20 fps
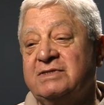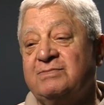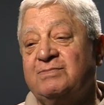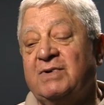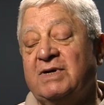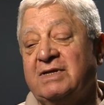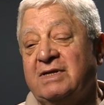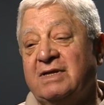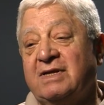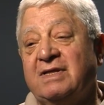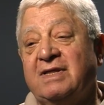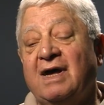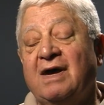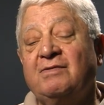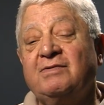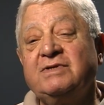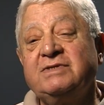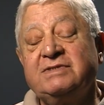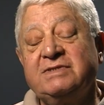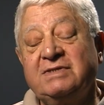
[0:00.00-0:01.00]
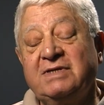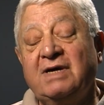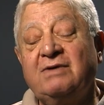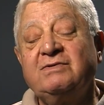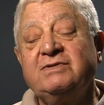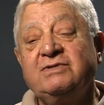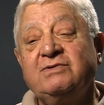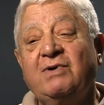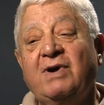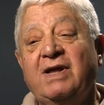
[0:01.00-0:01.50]
But that was
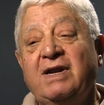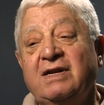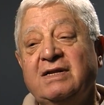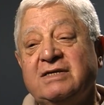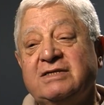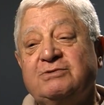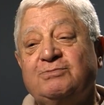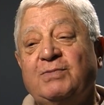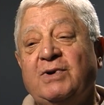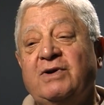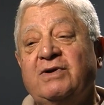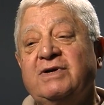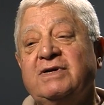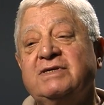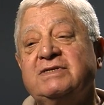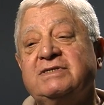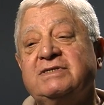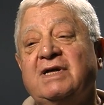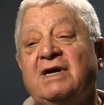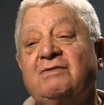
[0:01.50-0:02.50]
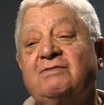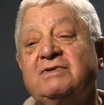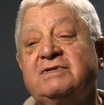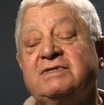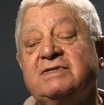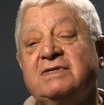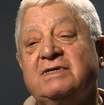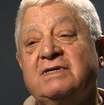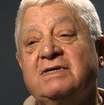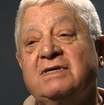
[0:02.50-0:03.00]
quite an experience. That was
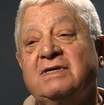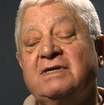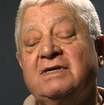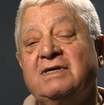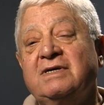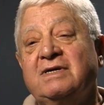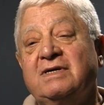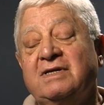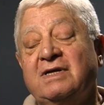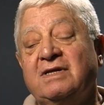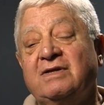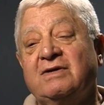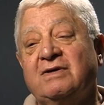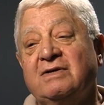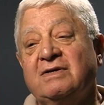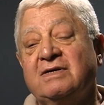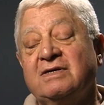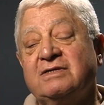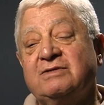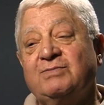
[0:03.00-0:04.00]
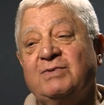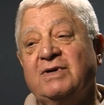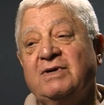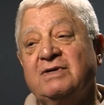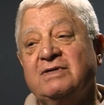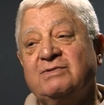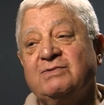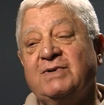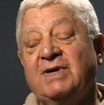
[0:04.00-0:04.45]
another experience we